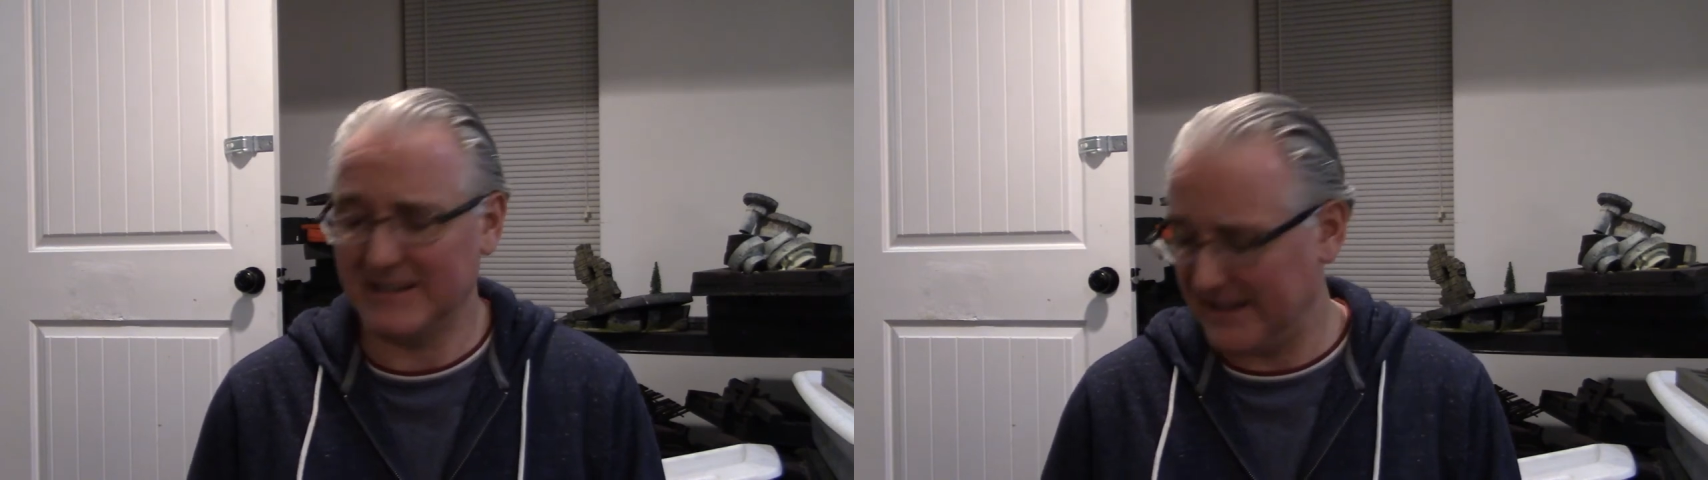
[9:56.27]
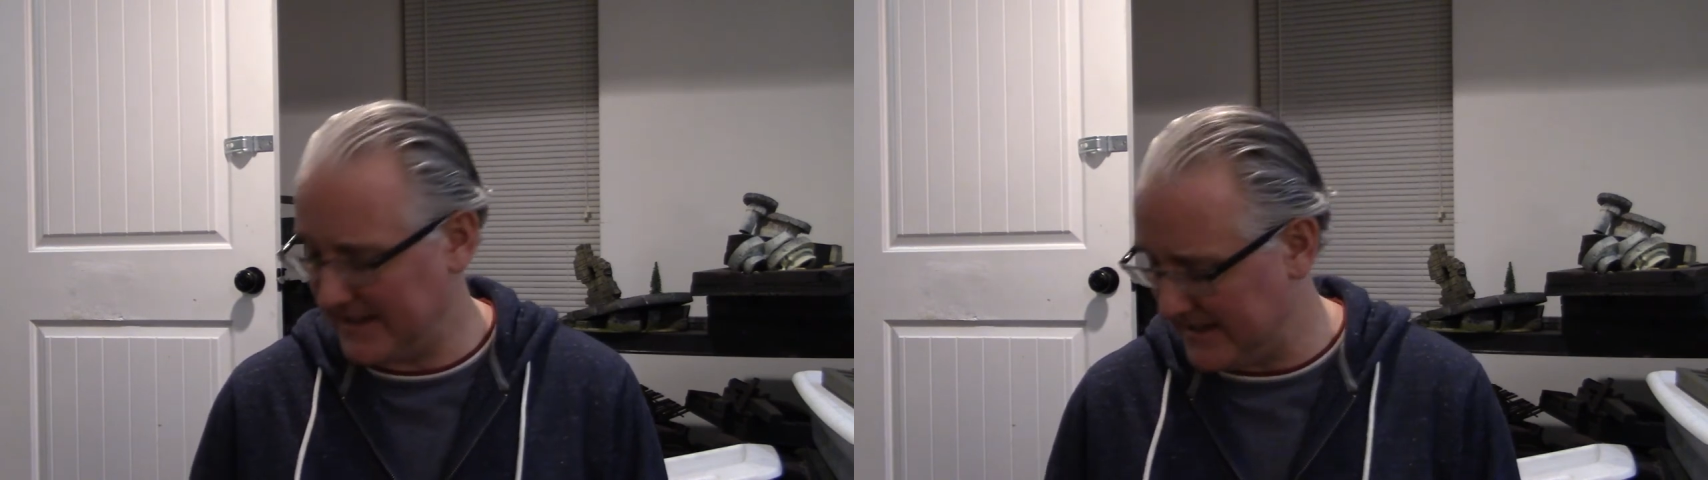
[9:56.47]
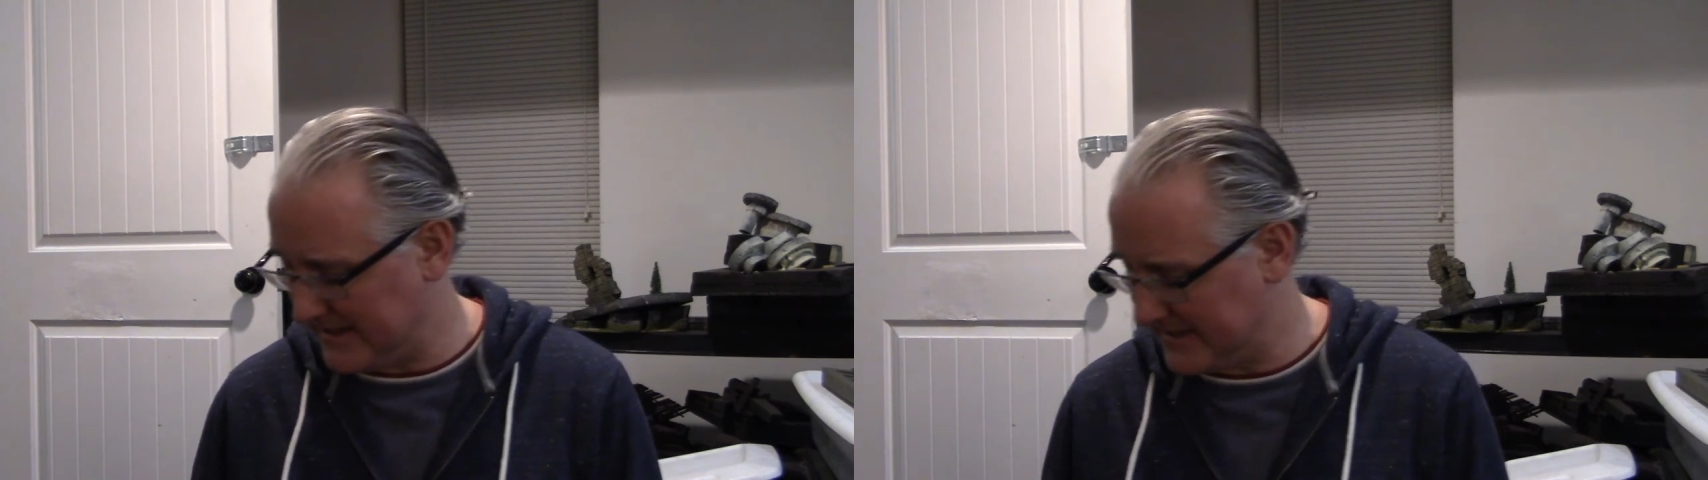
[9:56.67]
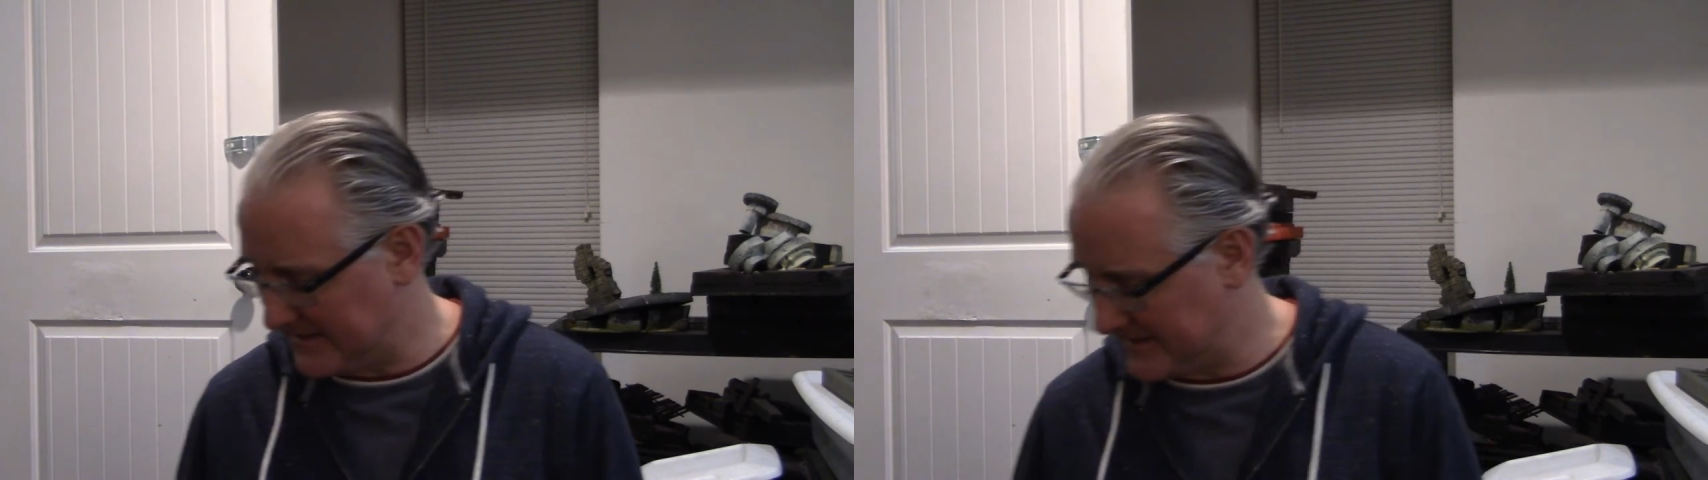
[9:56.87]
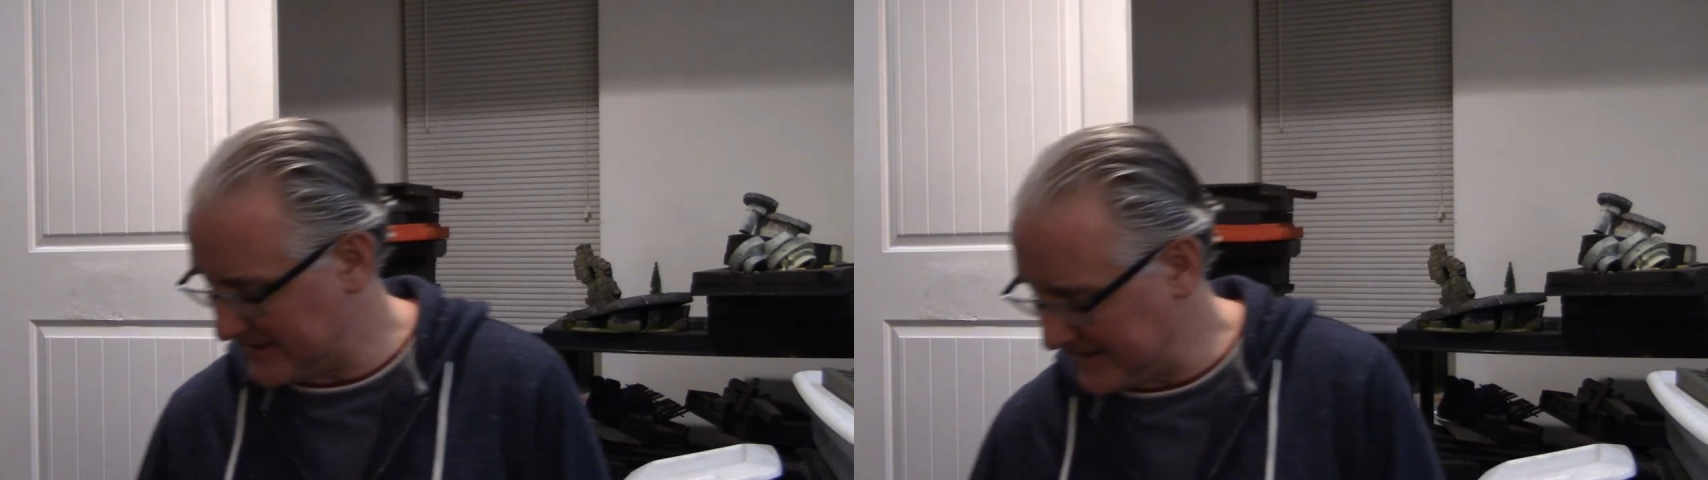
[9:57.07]

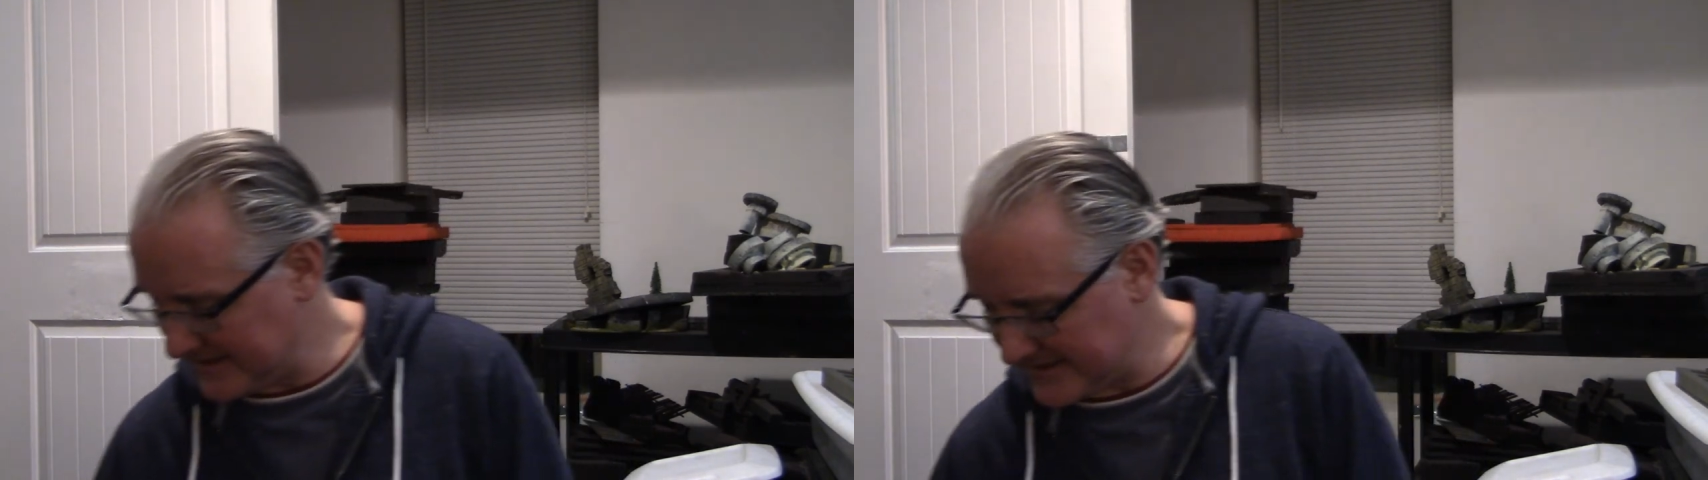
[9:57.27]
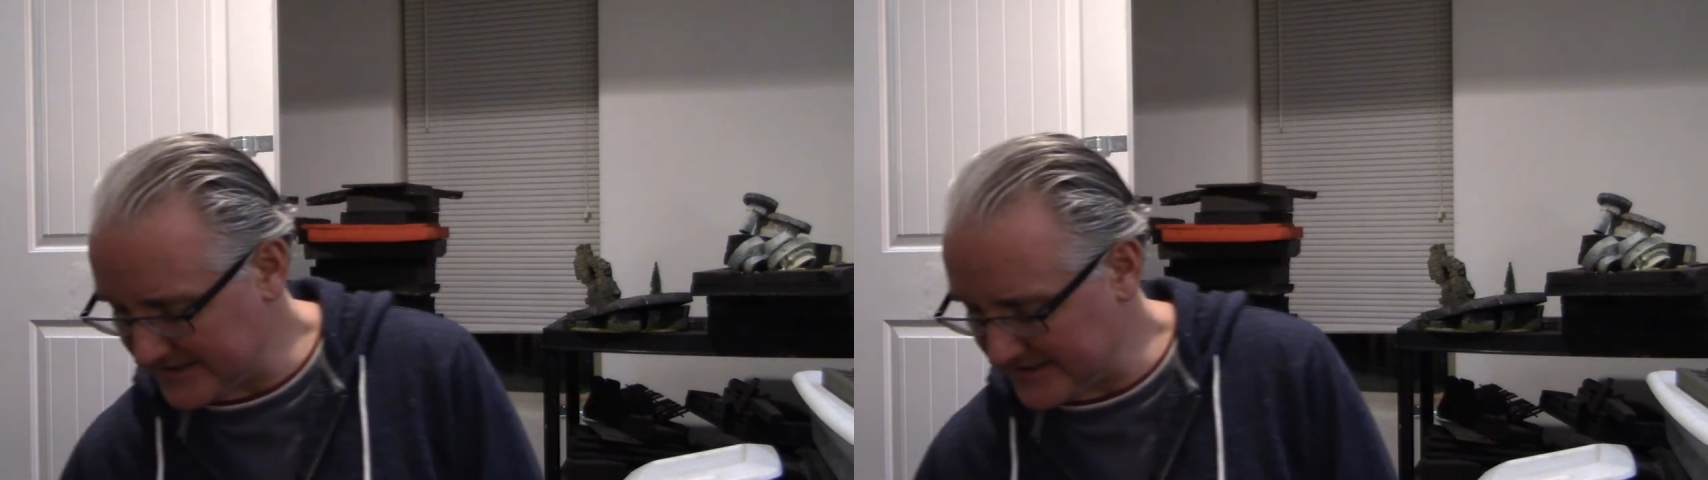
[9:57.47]
and it's